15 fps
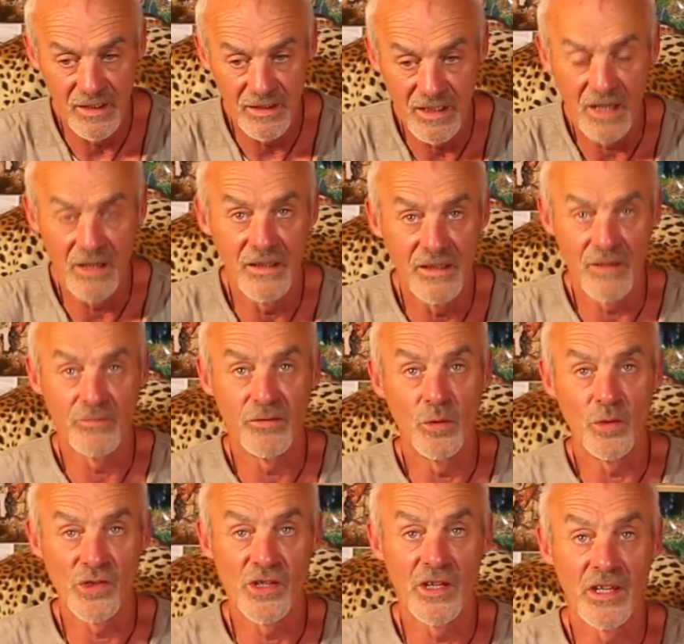you know, it's
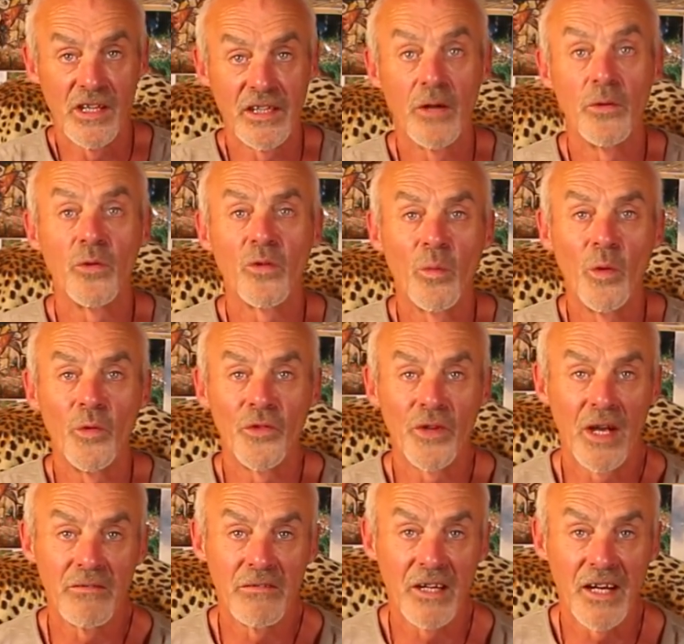unfortunate they don't all spawn
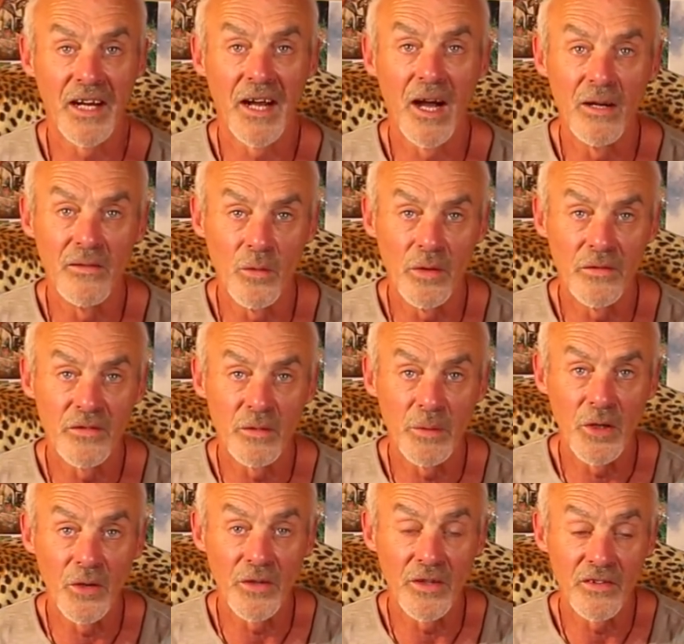together and get it over with, to
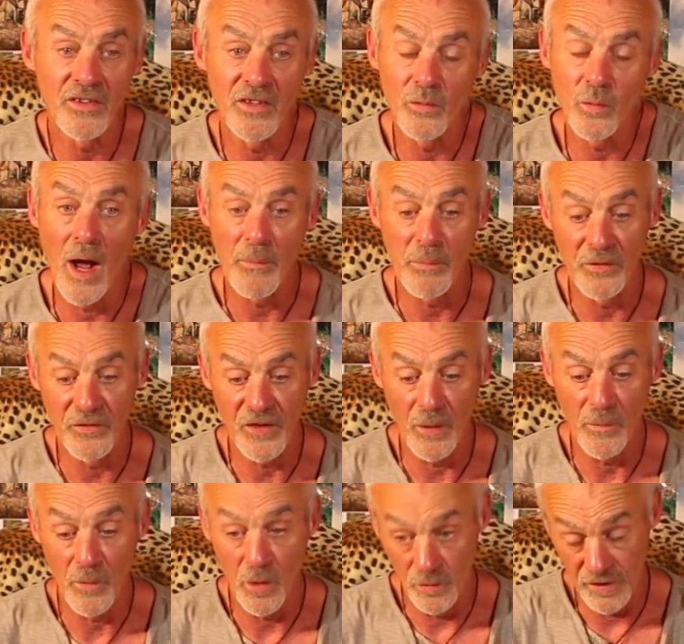be honest, because what happens
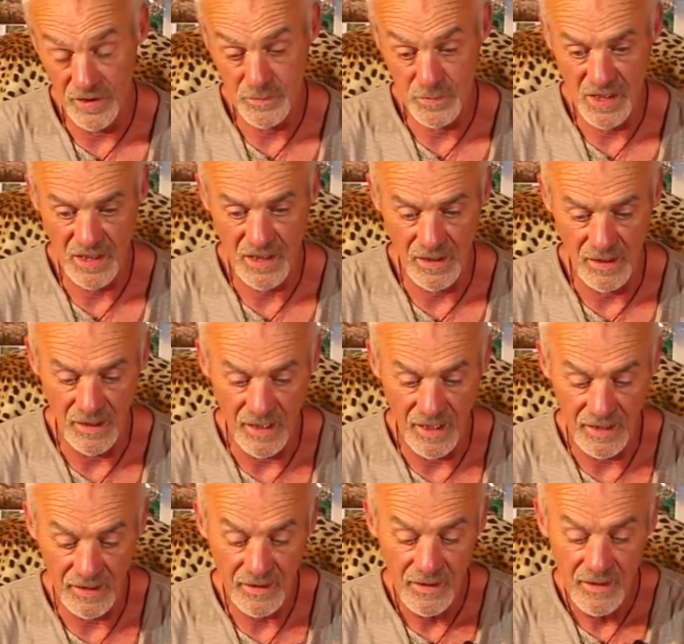up on this particular
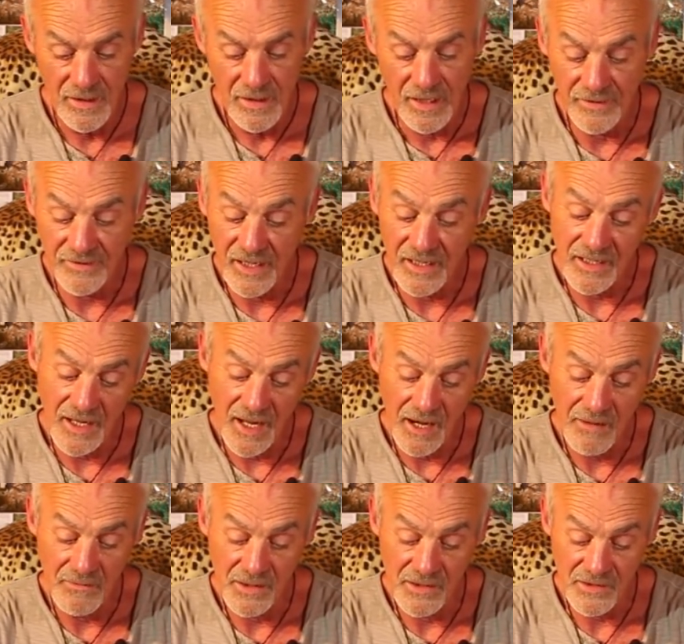lake is any
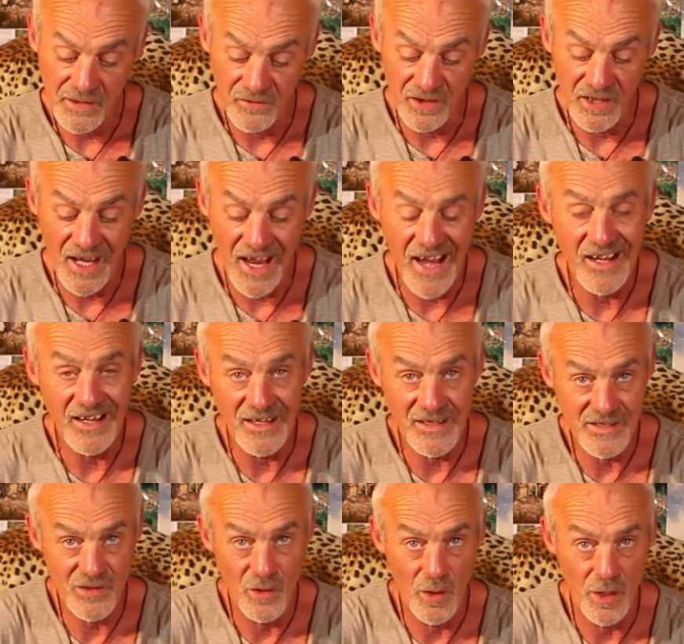areas that have seen any
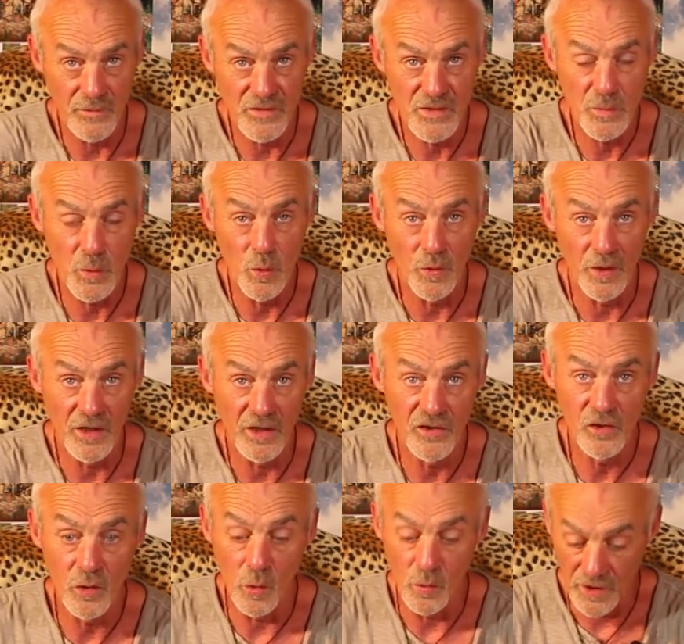sign of spawning
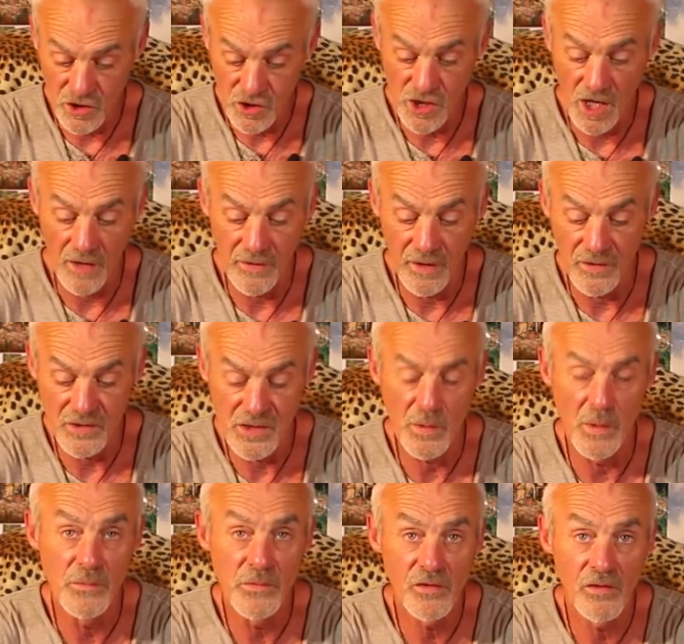at all, they shut those
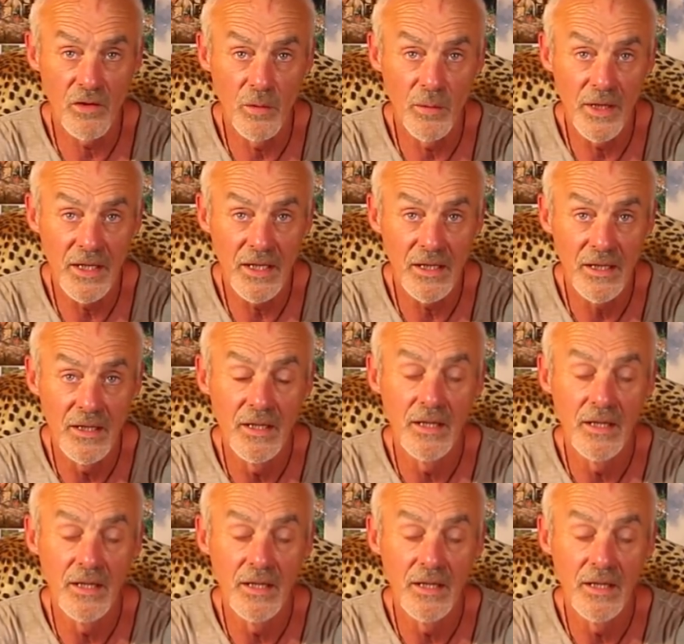swims for a week.